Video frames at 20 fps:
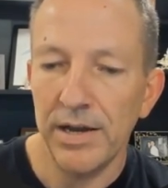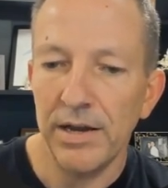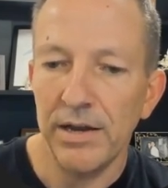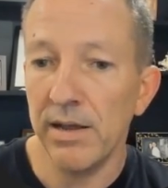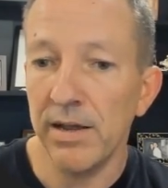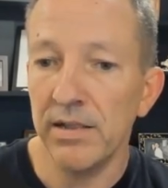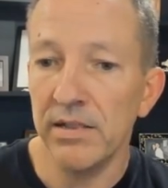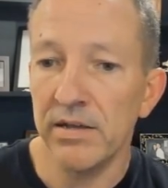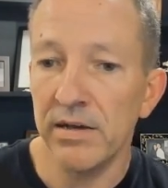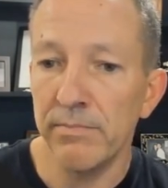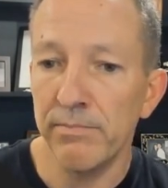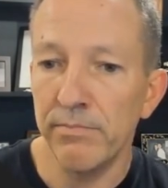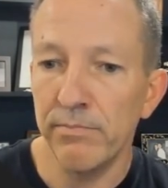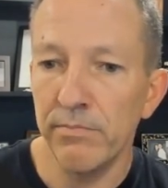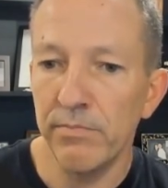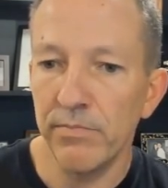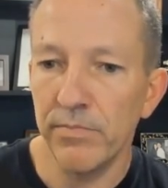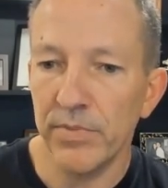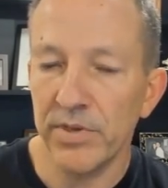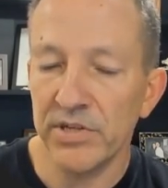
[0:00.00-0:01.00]
in the
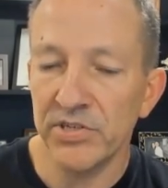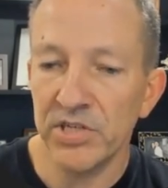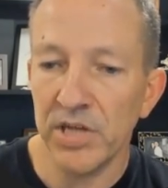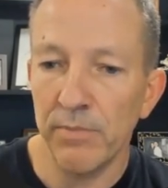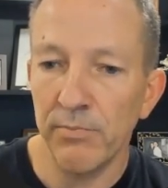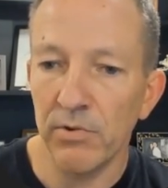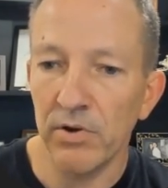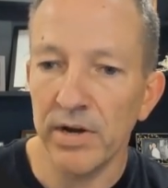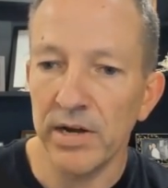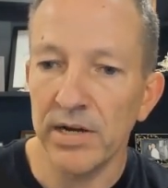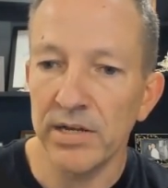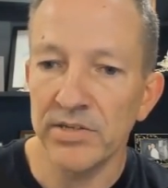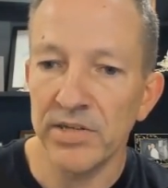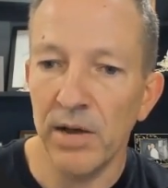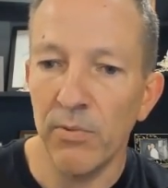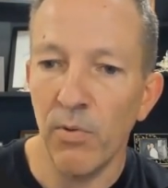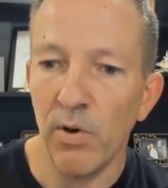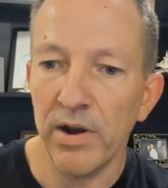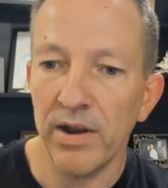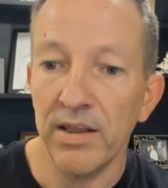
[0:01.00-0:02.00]
summary because I
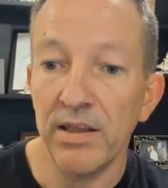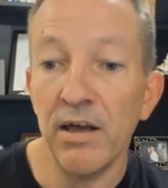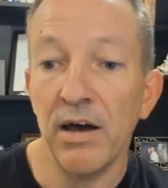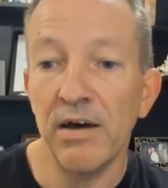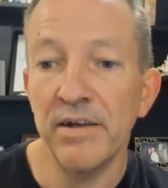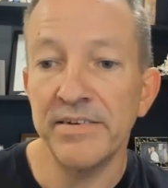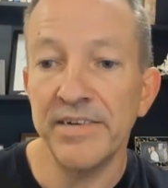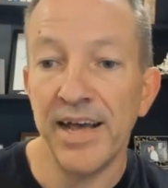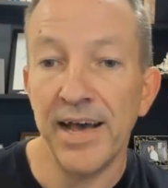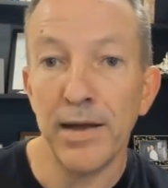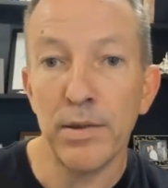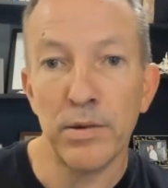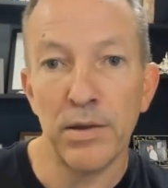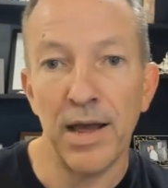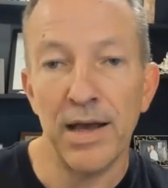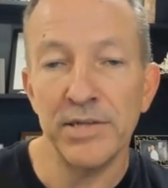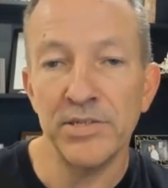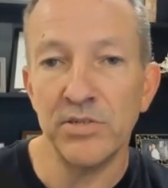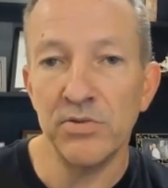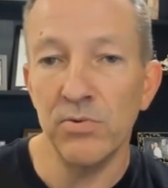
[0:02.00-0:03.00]
wanted context
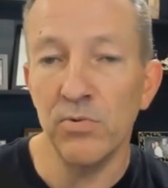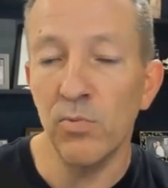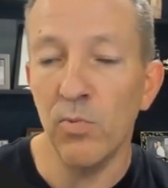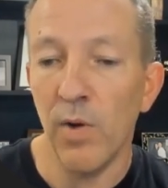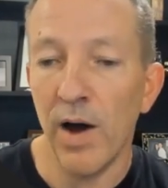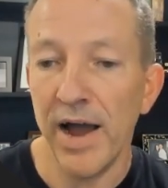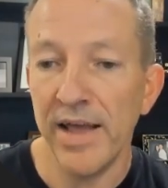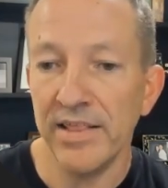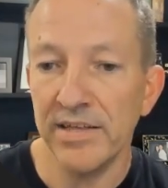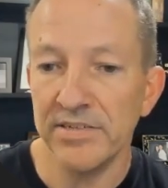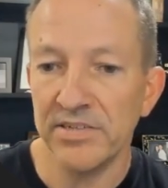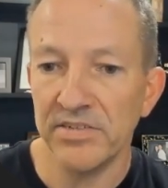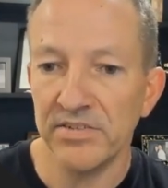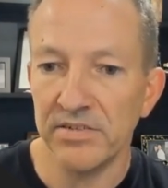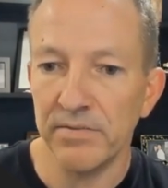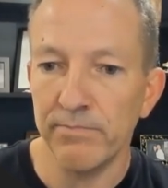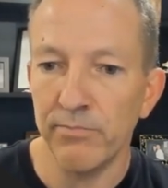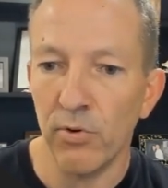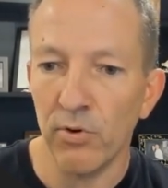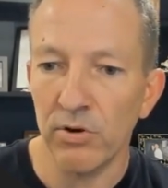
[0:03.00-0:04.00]
as to why this is
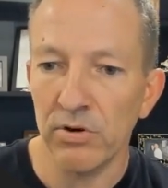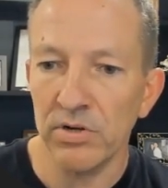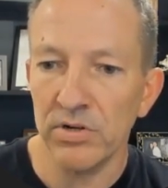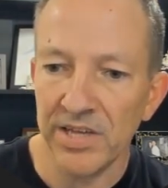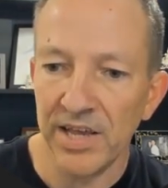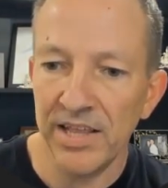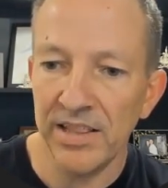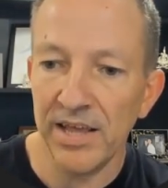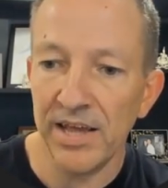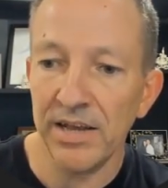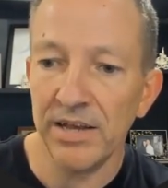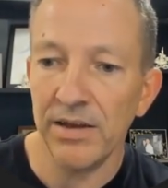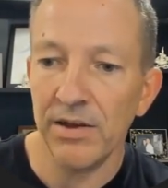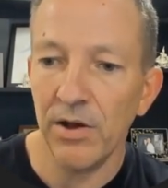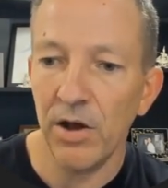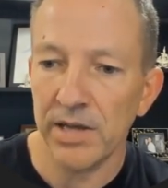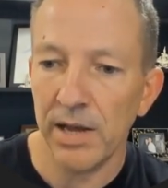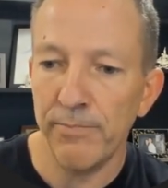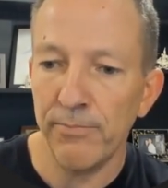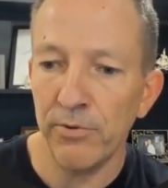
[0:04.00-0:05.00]
important. And then
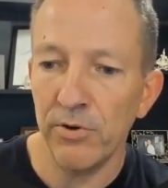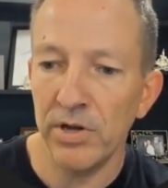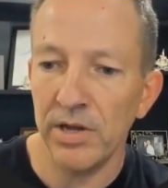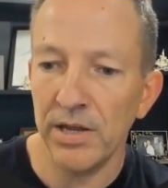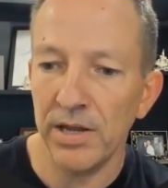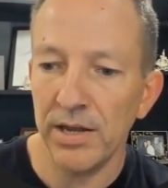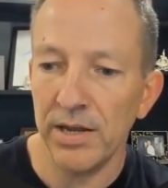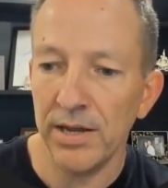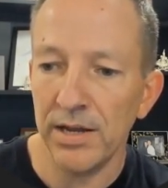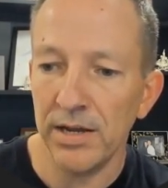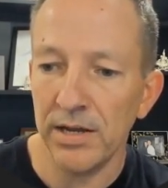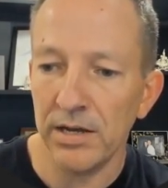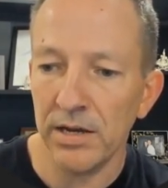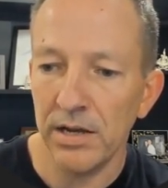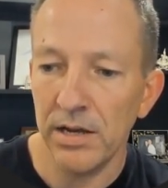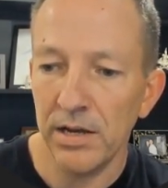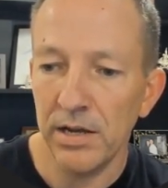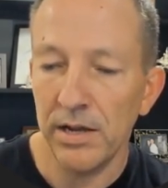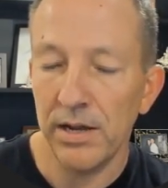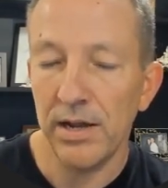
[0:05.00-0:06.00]
I put in,
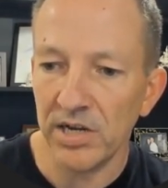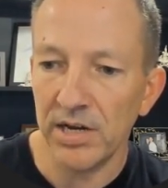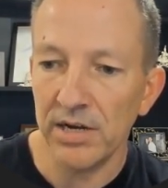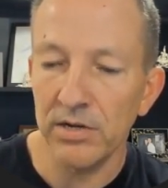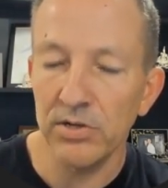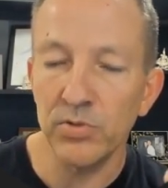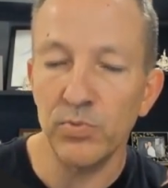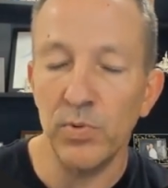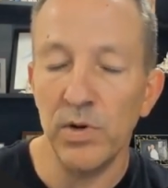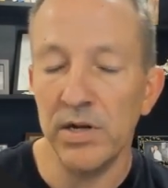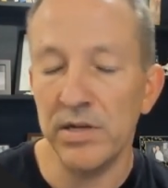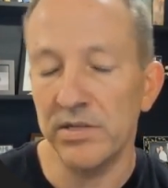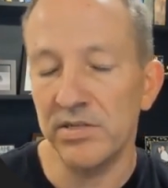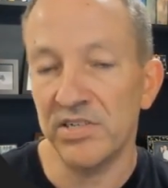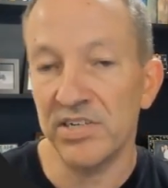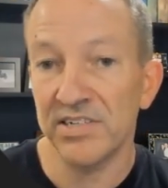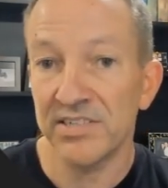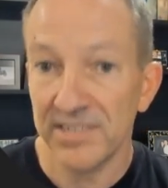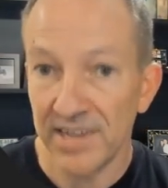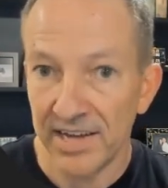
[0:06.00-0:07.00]
here's what
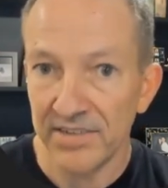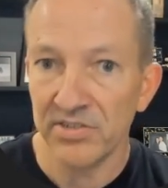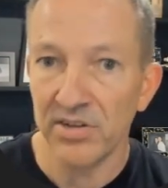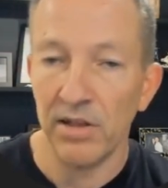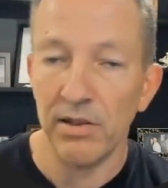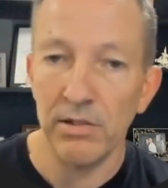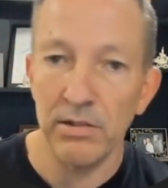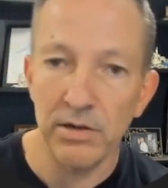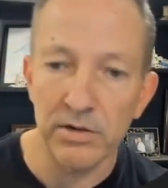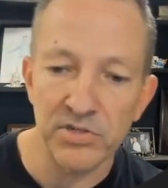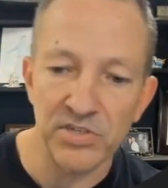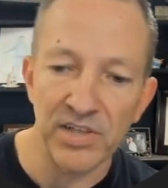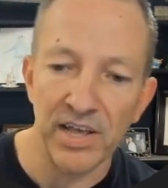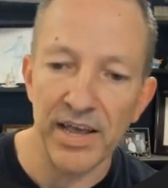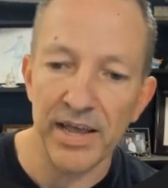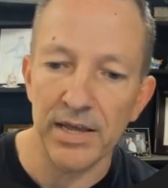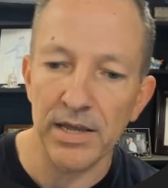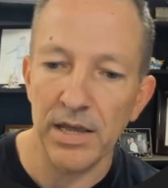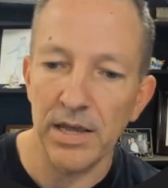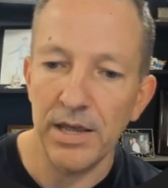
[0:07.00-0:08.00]
success looks
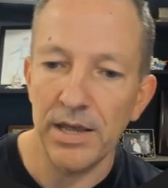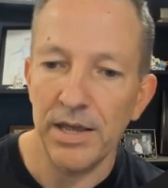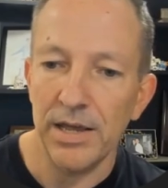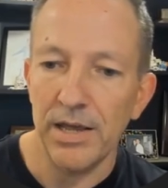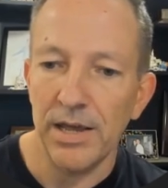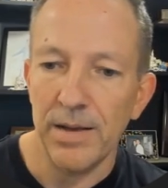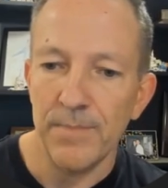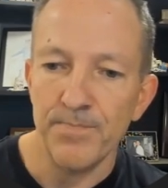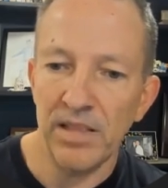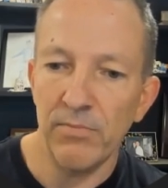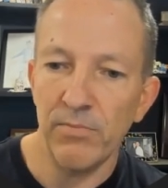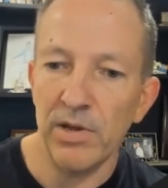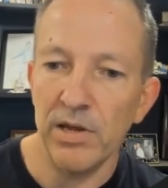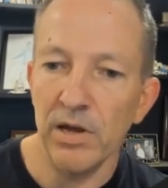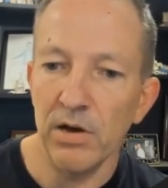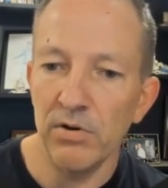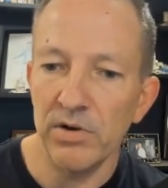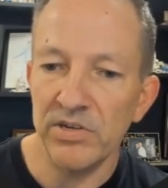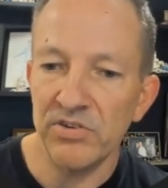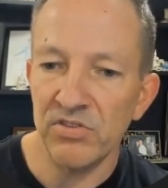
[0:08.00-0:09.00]
like. And we
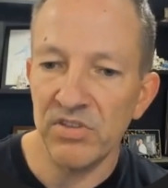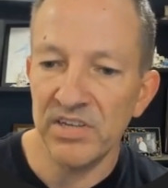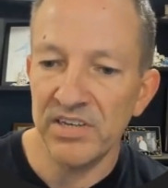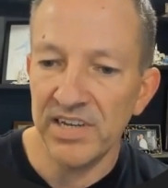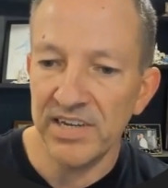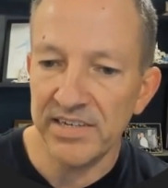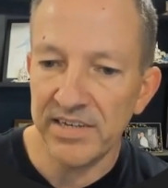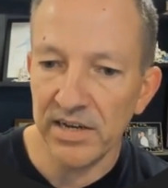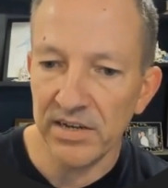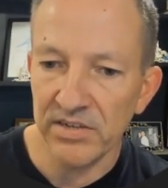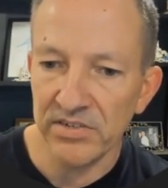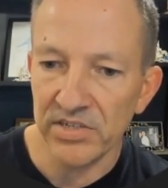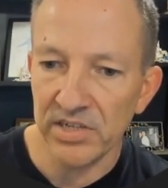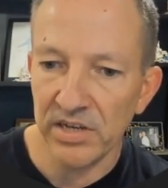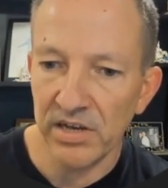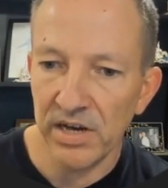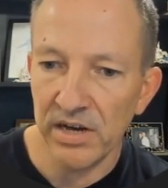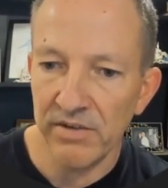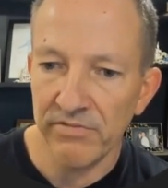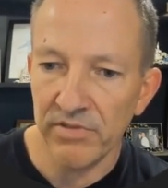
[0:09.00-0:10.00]
go into the details
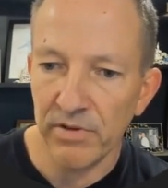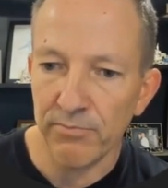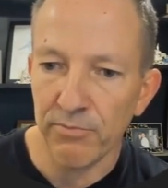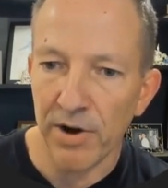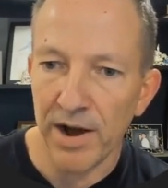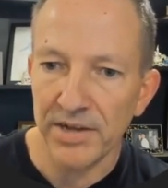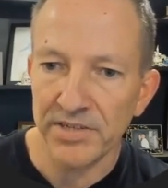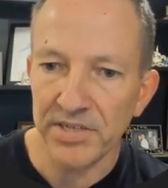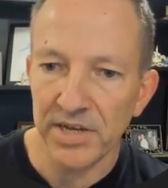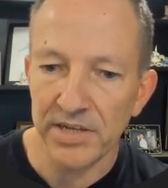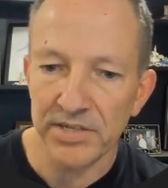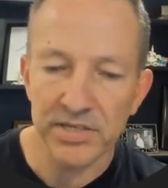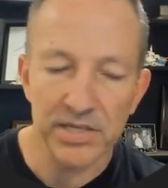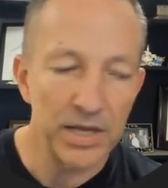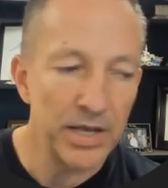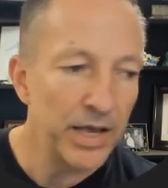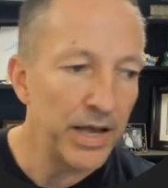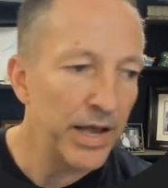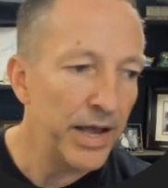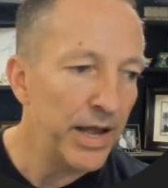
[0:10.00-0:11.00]
of the process.
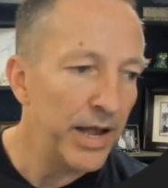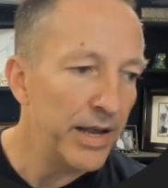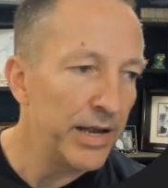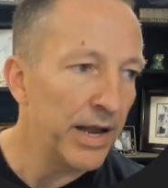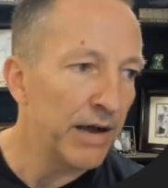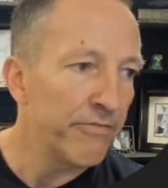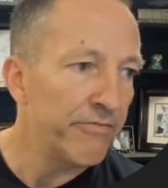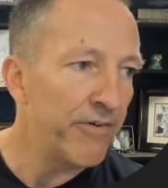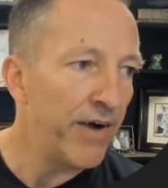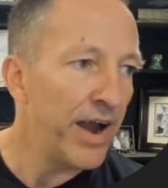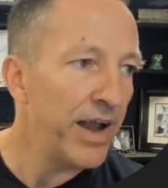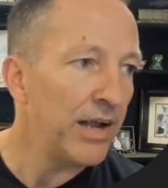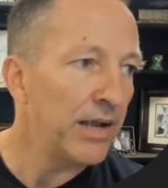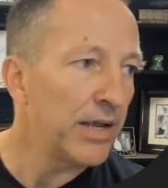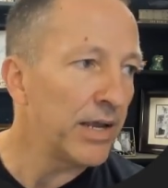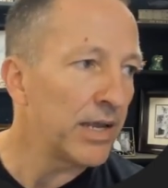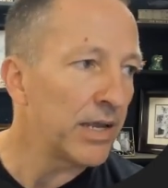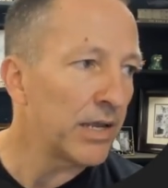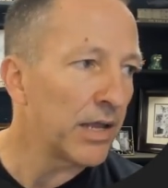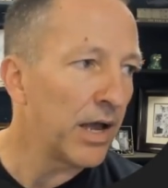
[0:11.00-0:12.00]
Now,
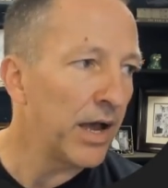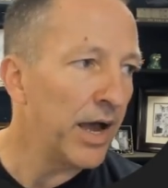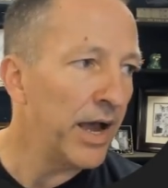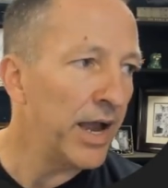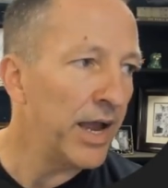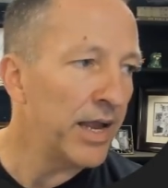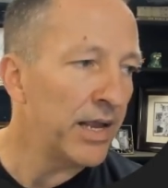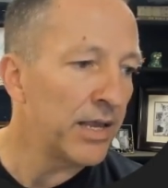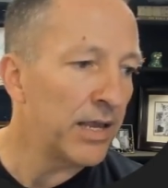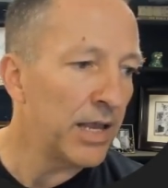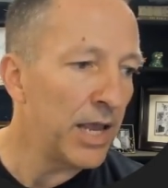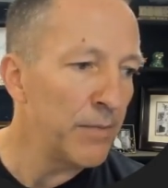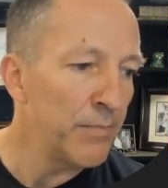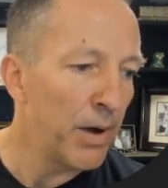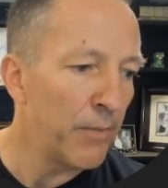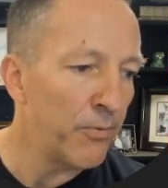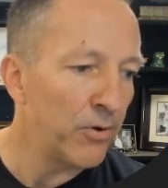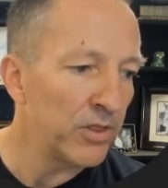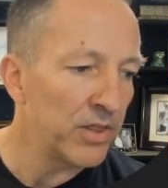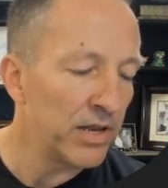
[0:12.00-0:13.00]
finally, I came
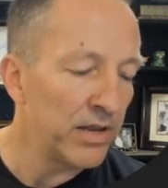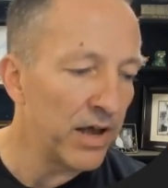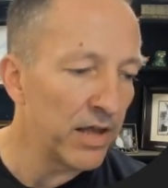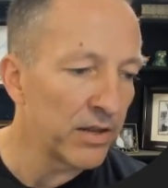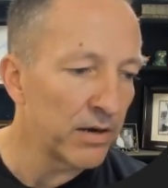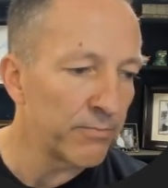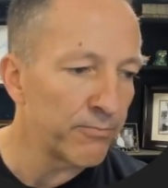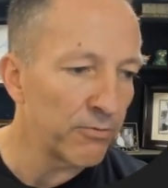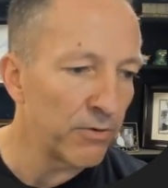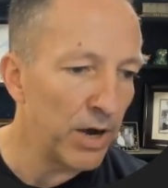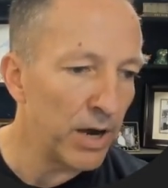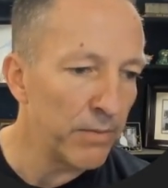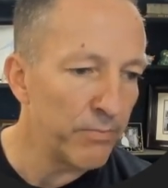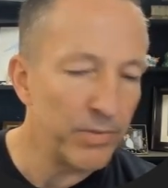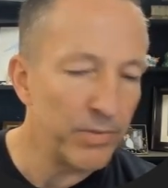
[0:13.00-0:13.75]
up with another prompt